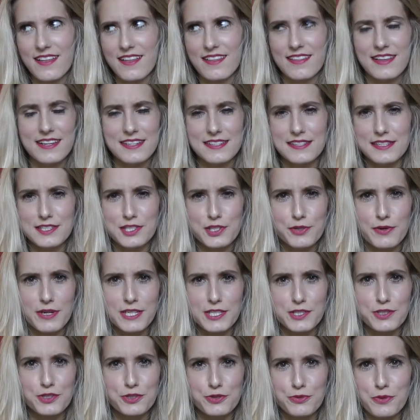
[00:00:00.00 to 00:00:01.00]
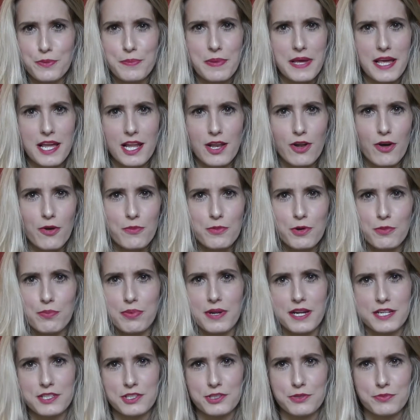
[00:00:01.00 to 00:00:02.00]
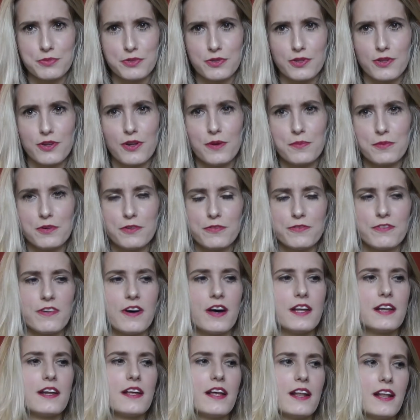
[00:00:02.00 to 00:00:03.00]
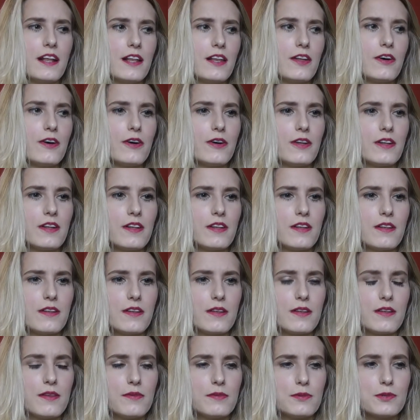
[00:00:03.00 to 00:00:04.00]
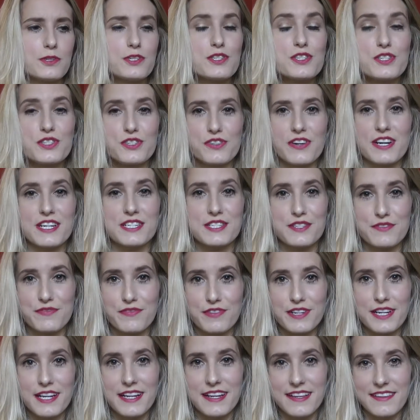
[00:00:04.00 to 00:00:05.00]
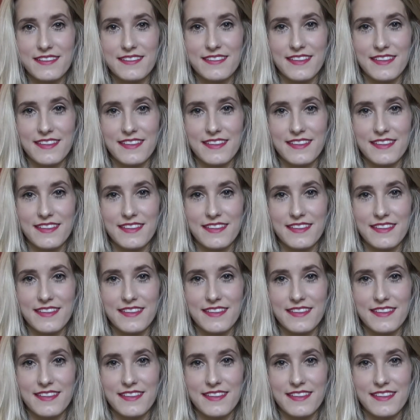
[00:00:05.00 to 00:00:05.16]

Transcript: these situations would be a lot more pleasurable, a lot more fun, and a lot more stress-free